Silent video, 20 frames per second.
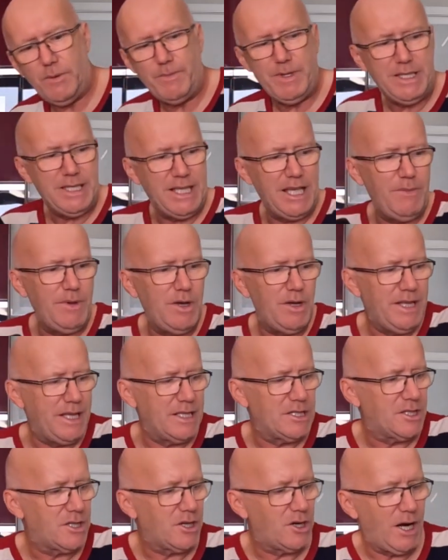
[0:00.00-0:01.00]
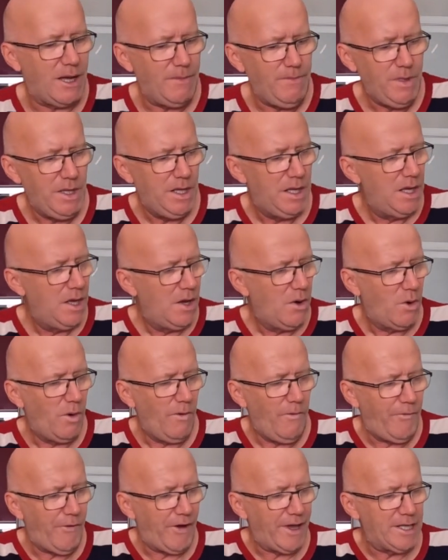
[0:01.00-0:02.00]
Come and see me on Instagram
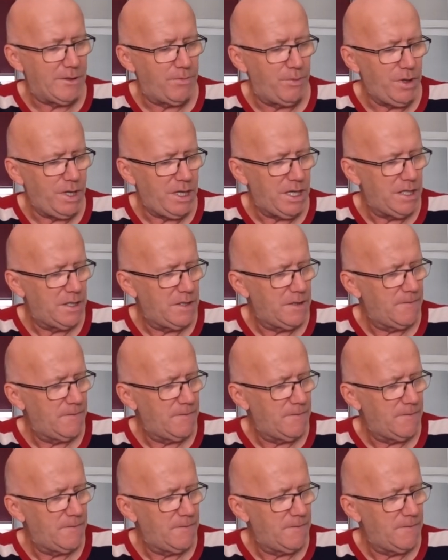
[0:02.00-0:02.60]
or Facebook.